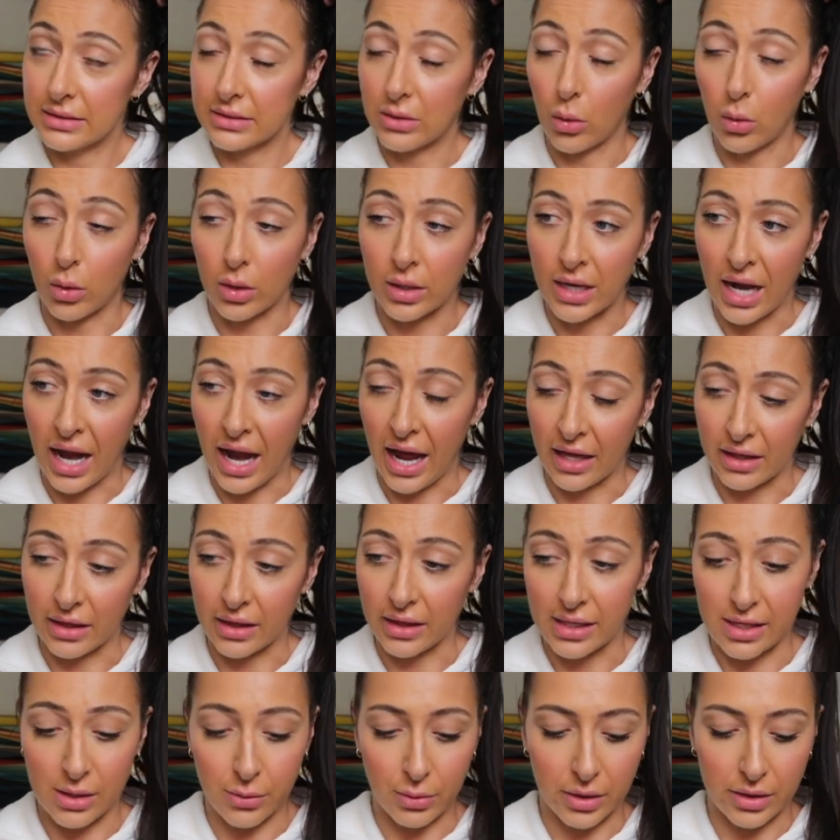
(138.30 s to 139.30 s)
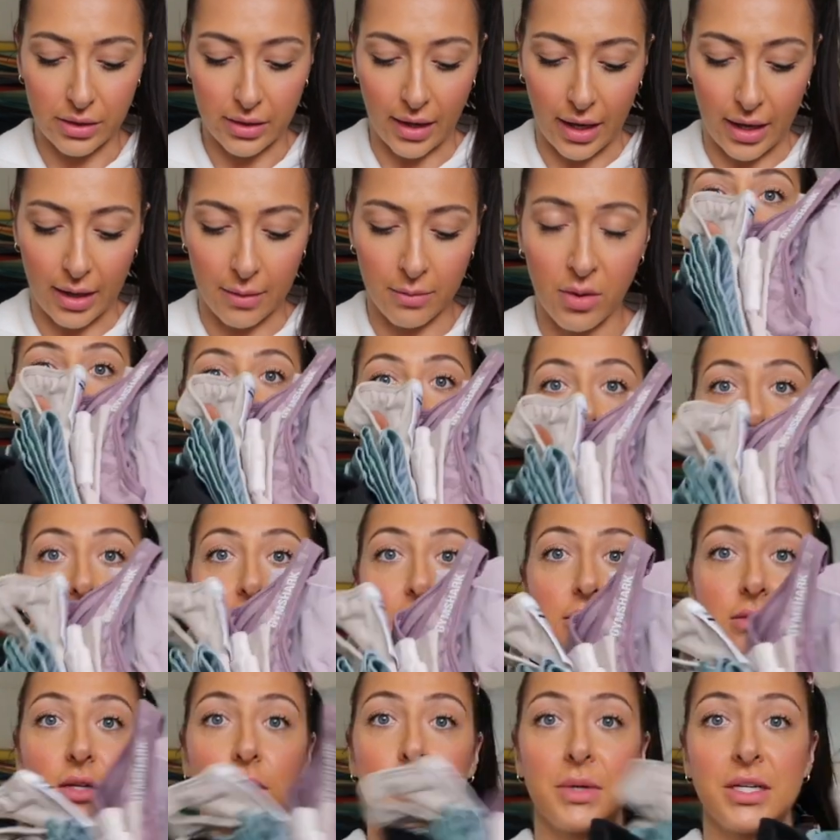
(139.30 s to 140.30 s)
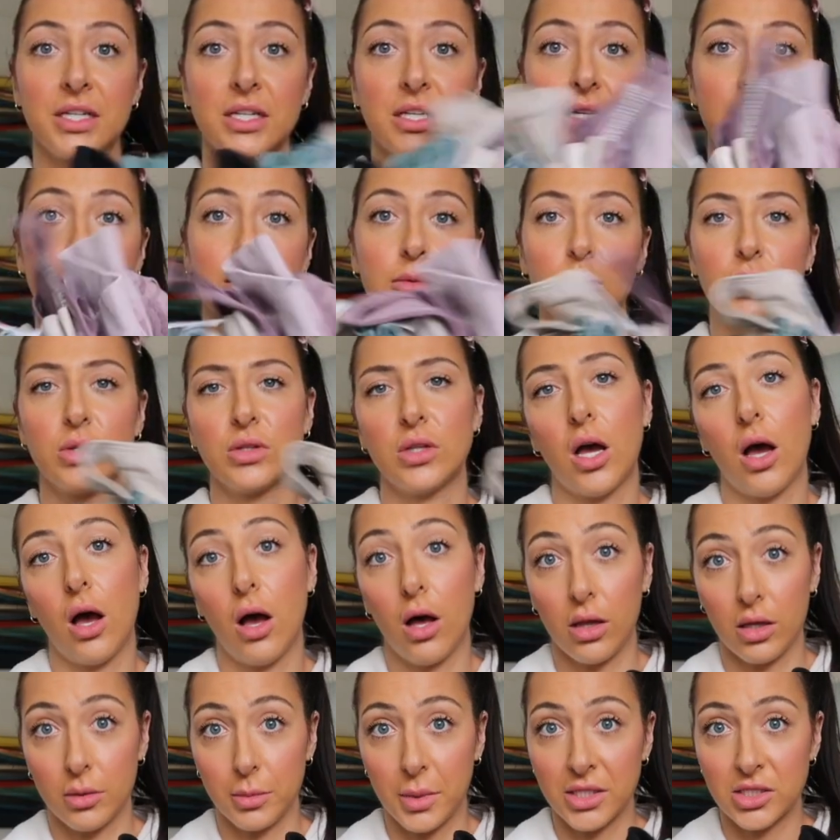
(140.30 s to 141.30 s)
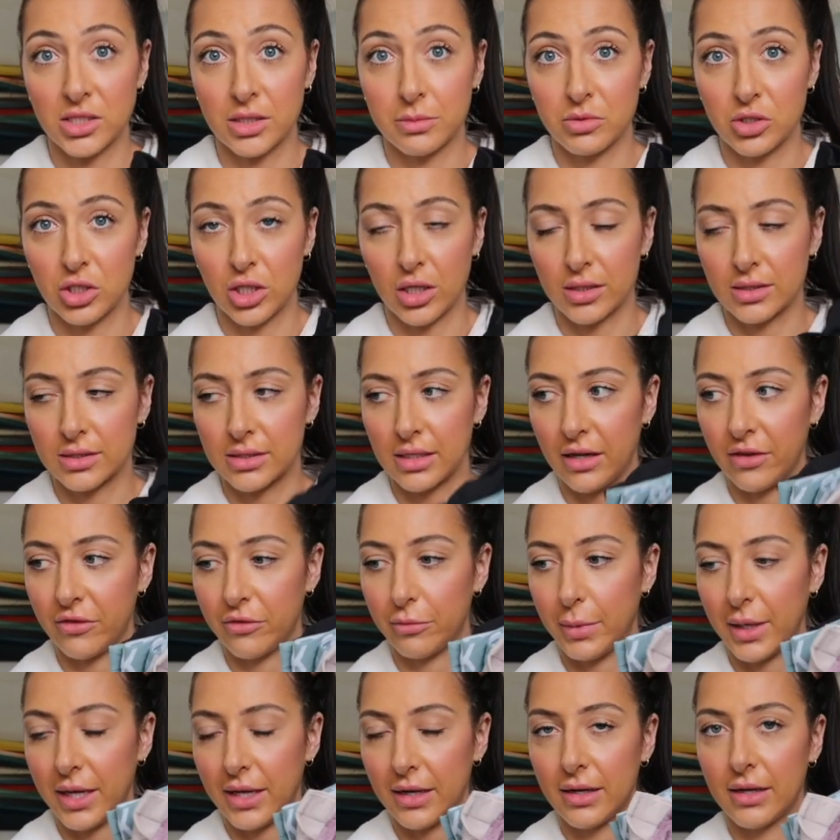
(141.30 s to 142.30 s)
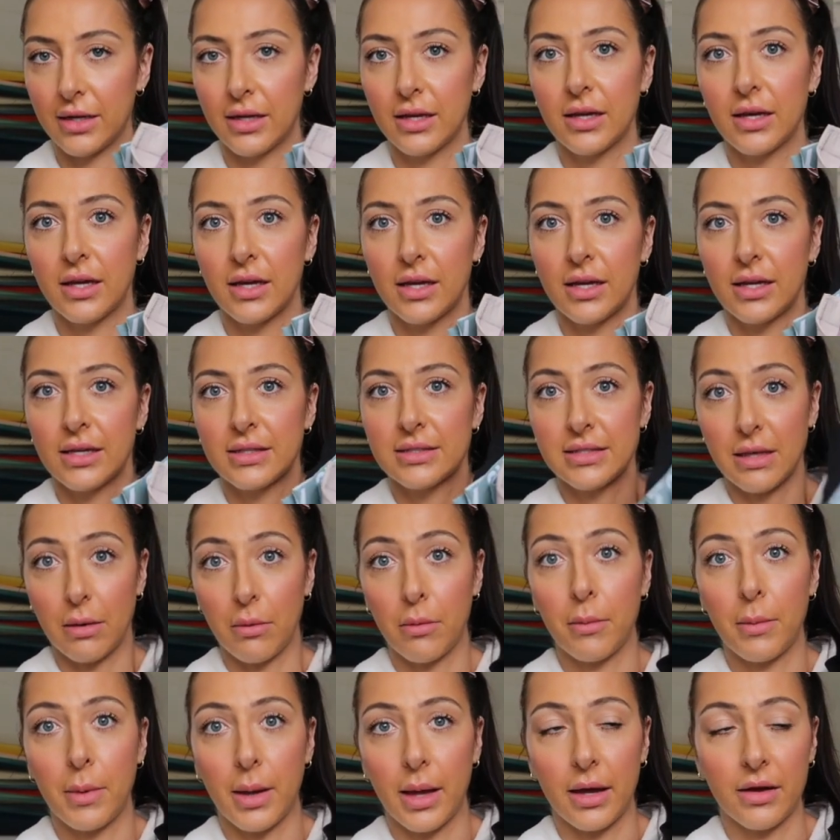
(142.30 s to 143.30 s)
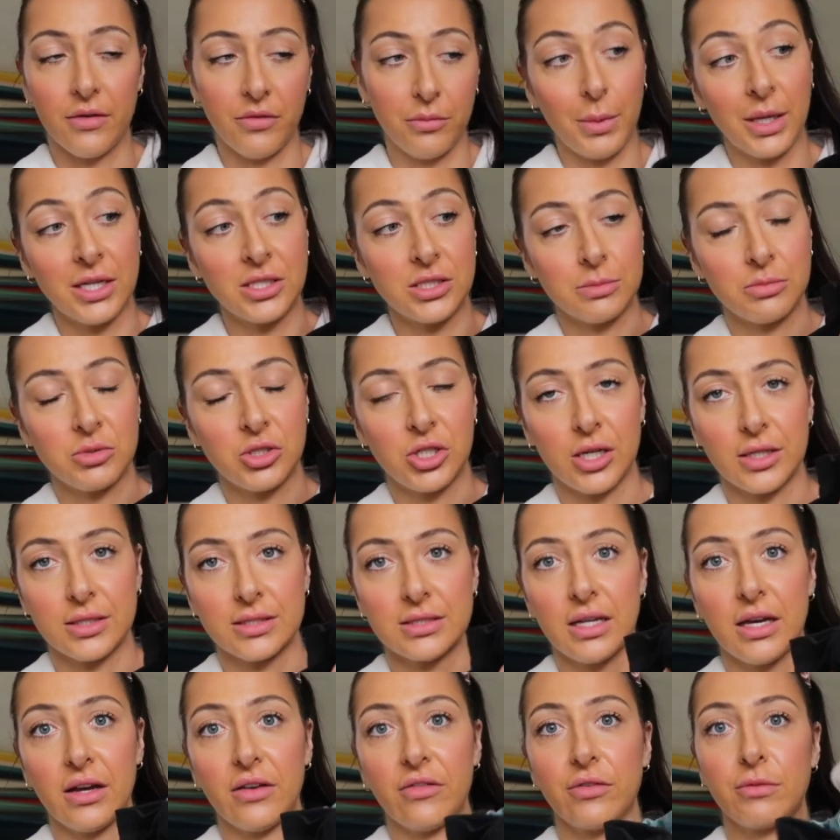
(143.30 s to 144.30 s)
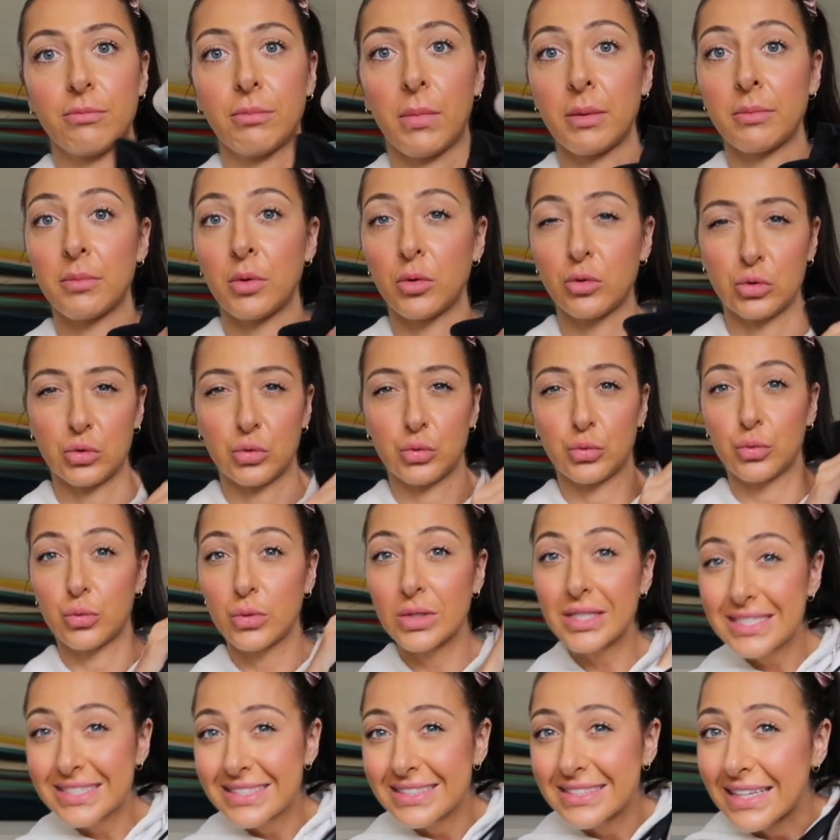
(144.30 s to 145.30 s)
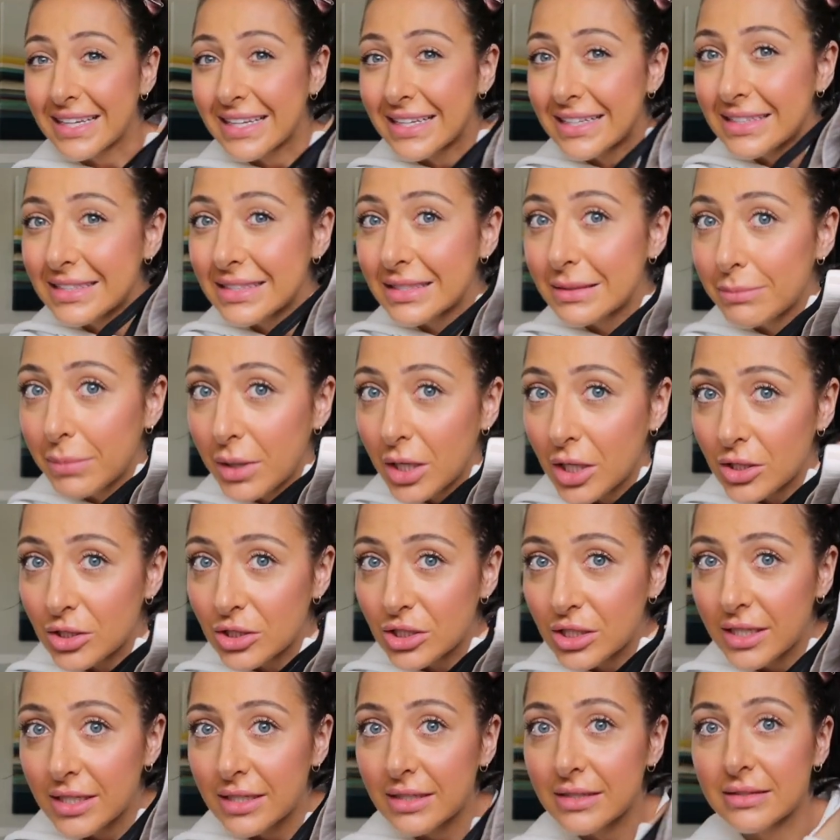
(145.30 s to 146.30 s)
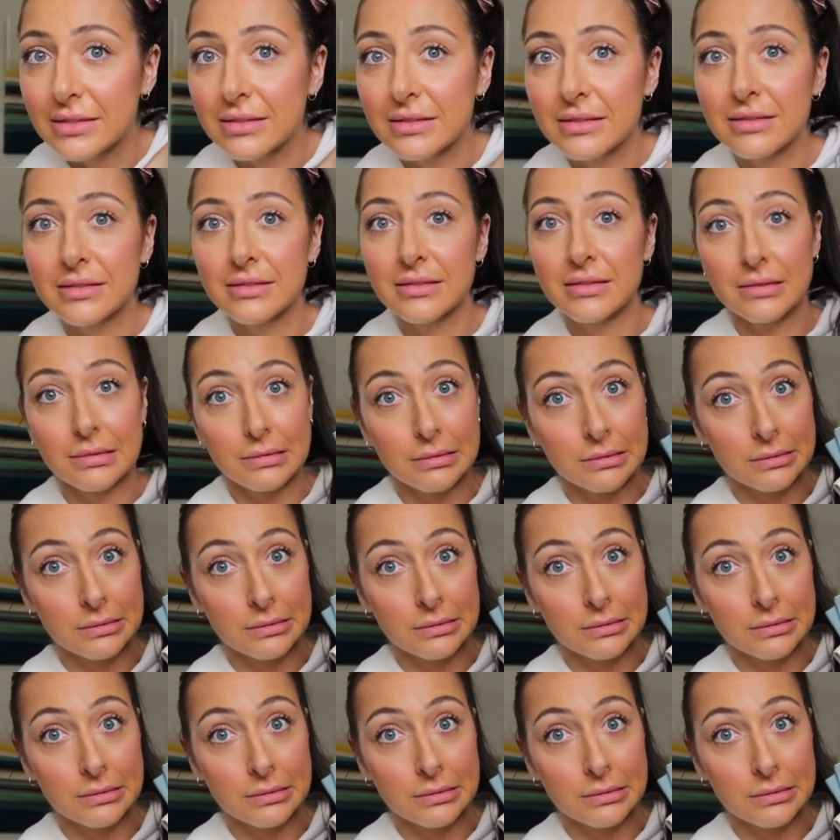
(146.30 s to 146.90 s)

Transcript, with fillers: or an athlete with them. This is all my, well, not all of my Gymshark stuff, but some of my Gymshark stuff. My most recent purchase,